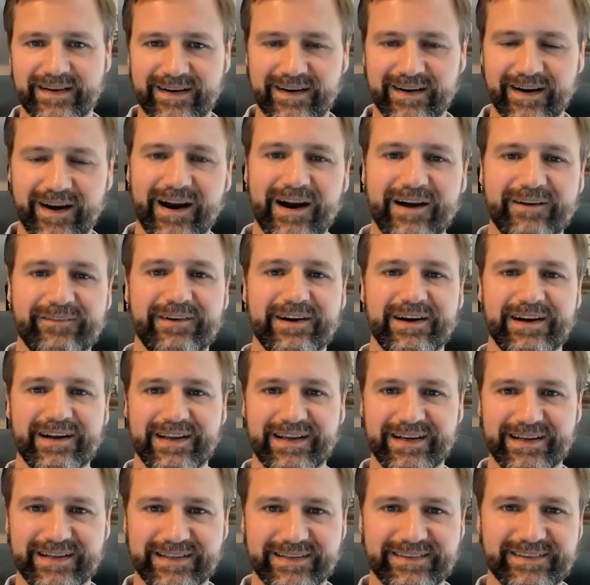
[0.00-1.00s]
All right, very
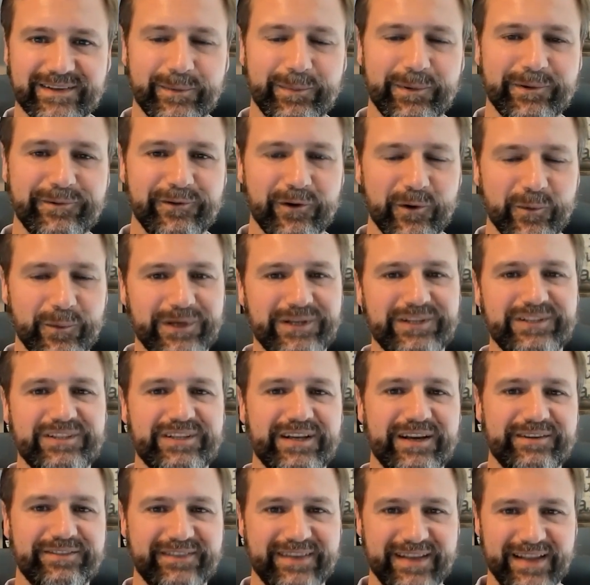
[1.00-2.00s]
good. So before we
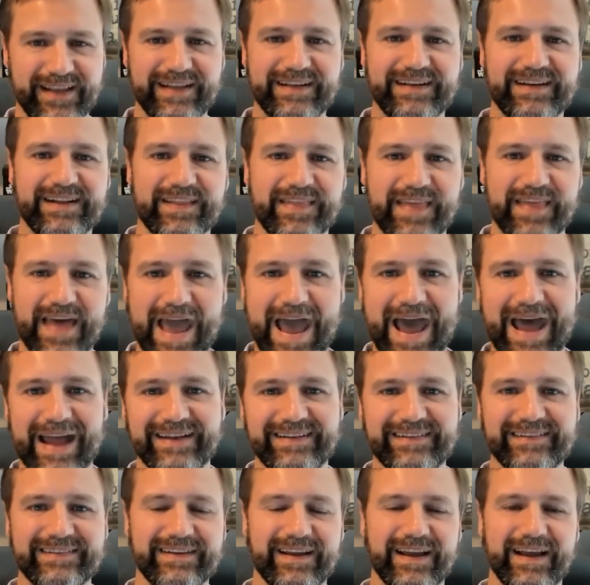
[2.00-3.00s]
shift into
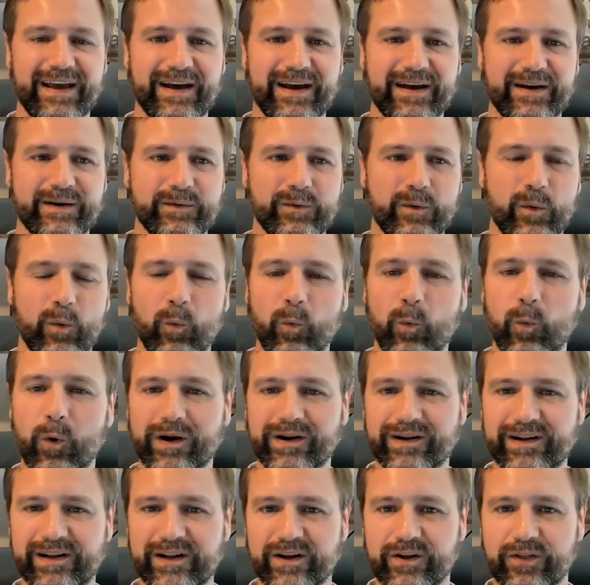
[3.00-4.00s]
that, uh, what
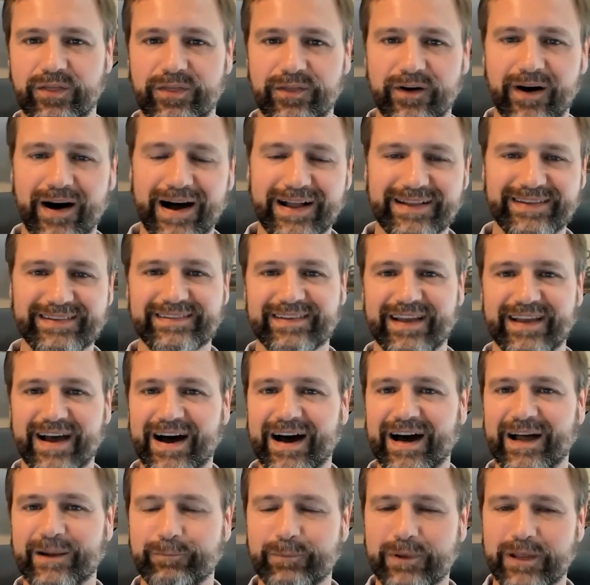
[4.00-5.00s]
are your thoughts
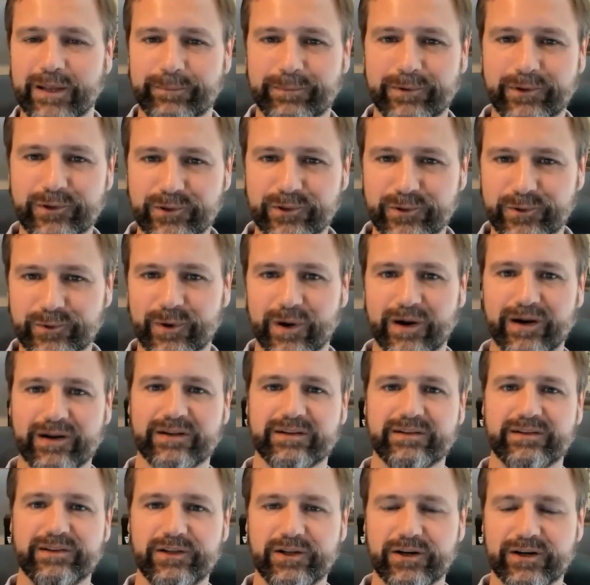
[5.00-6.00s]
on people who
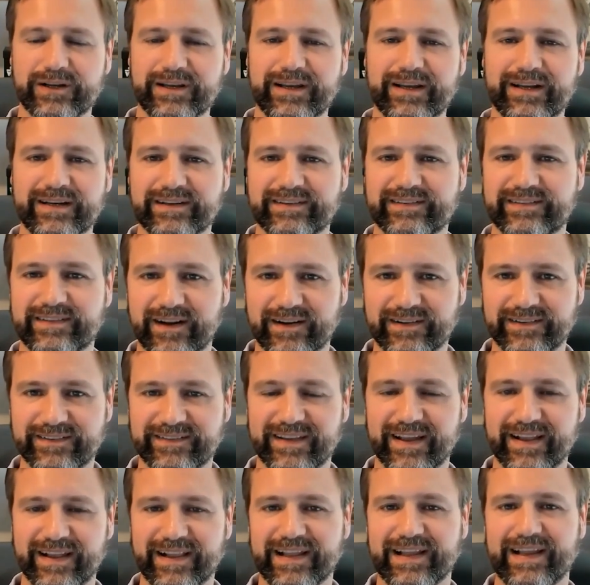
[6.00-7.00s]
are looking to start
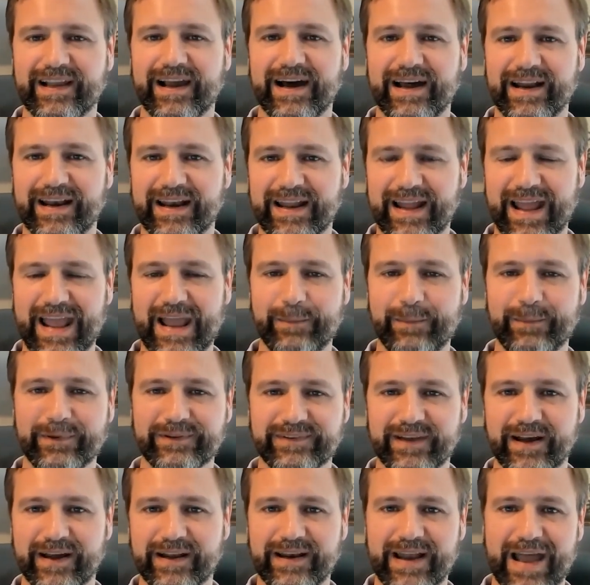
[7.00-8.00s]
selling on
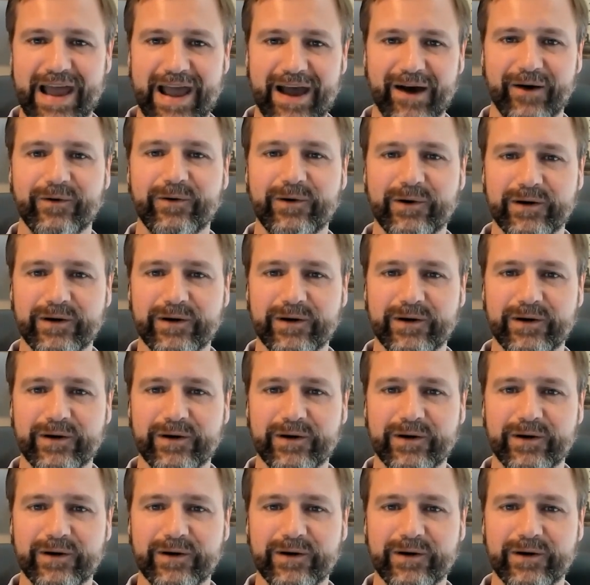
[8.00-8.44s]
Amazon now?